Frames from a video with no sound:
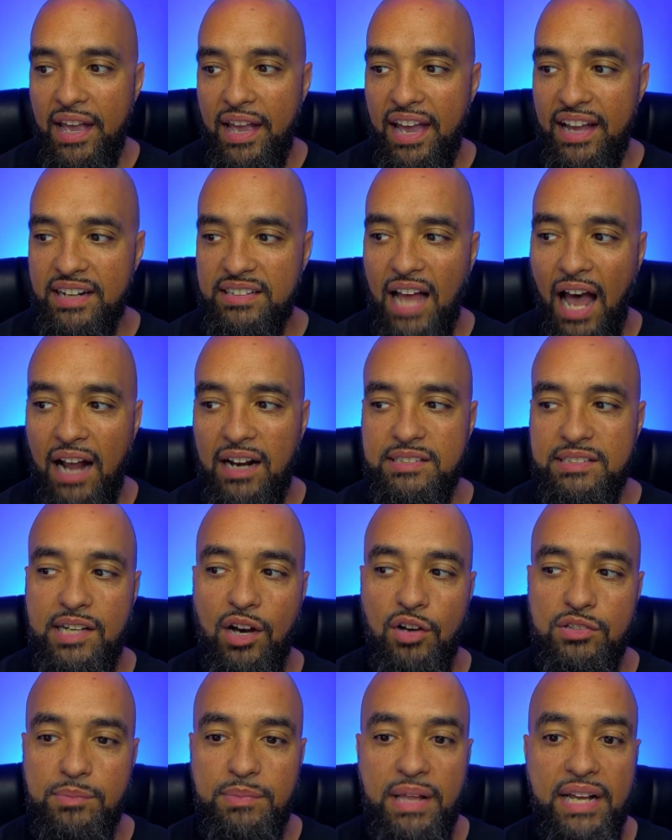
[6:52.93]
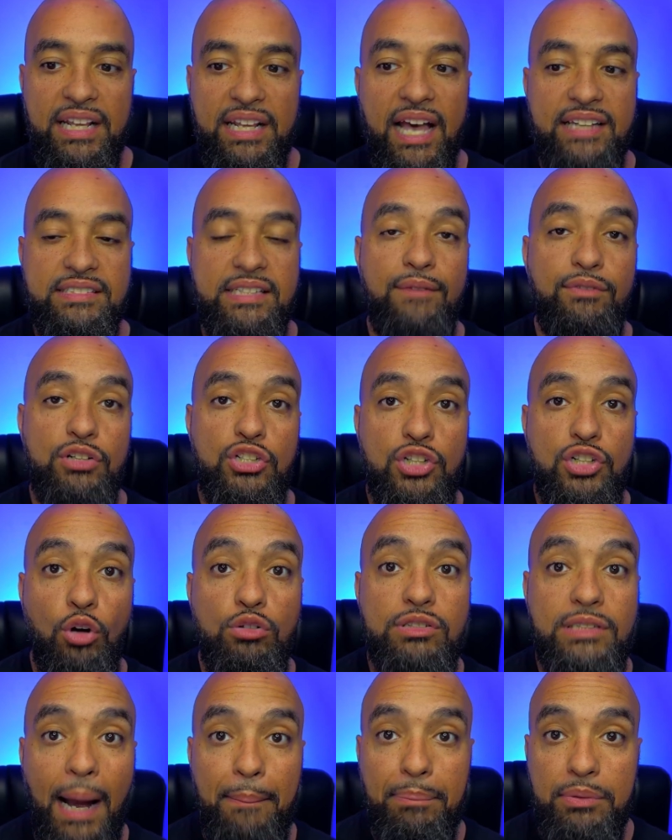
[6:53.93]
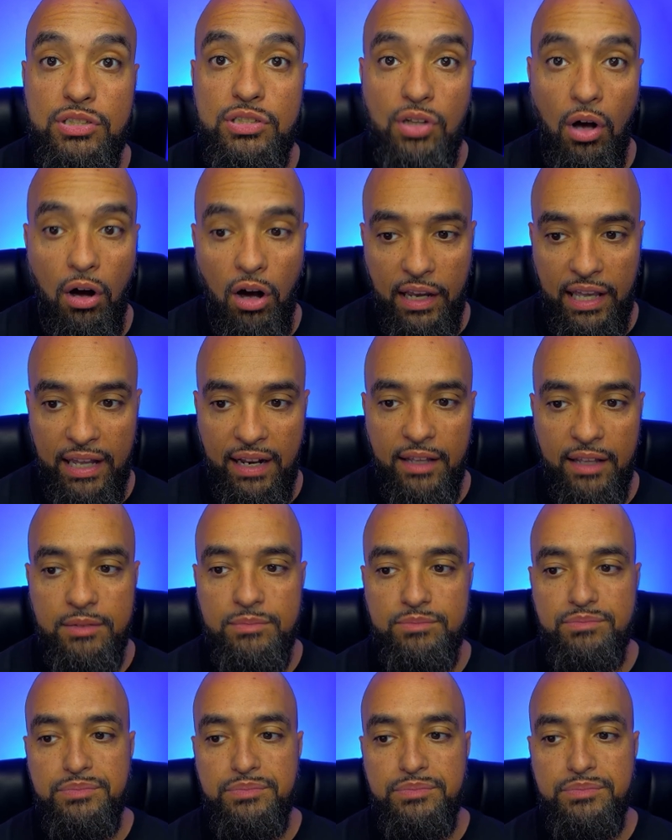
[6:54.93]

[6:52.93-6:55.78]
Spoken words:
and Donna tells him that he has to have a showstopper song in it.